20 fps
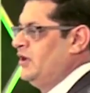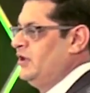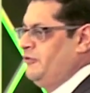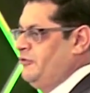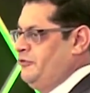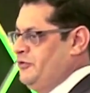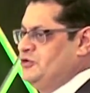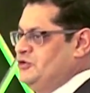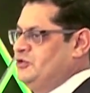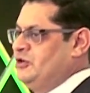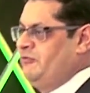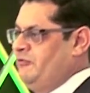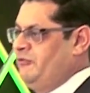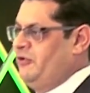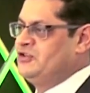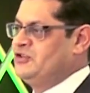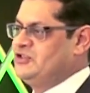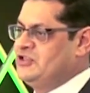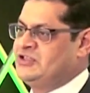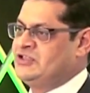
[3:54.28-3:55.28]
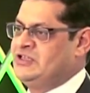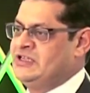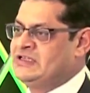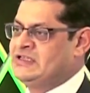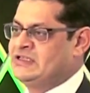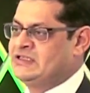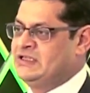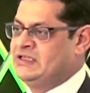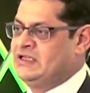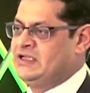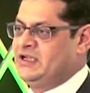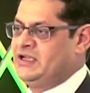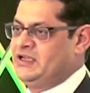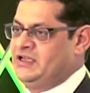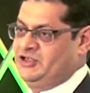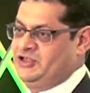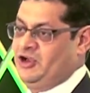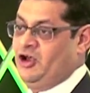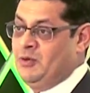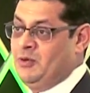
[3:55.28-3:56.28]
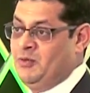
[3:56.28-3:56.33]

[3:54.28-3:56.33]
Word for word: the future of logistics is all